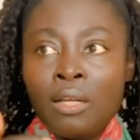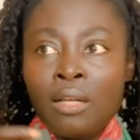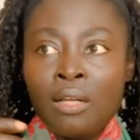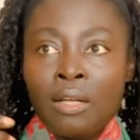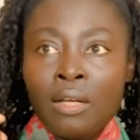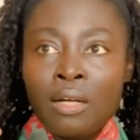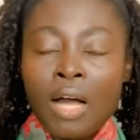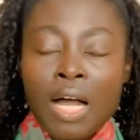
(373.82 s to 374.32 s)

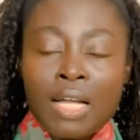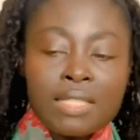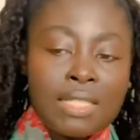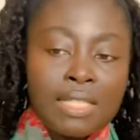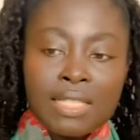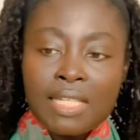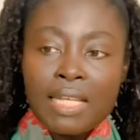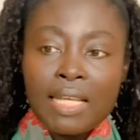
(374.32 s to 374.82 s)

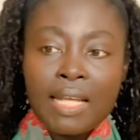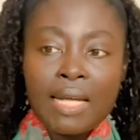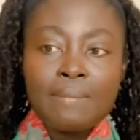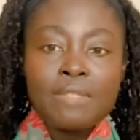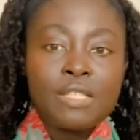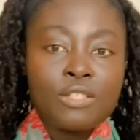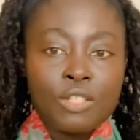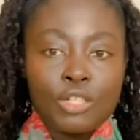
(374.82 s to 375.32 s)
Constantine comes
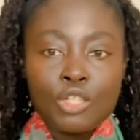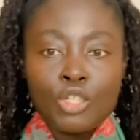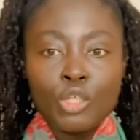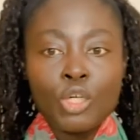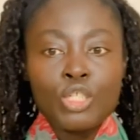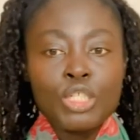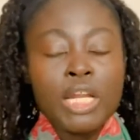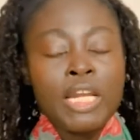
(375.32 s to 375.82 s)
into the
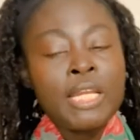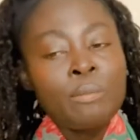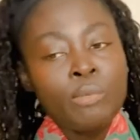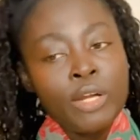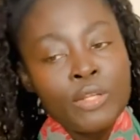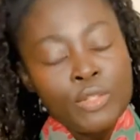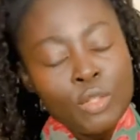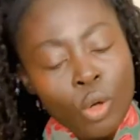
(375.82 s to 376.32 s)
church and he
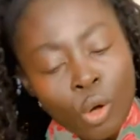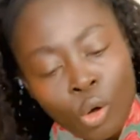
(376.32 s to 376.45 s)
brings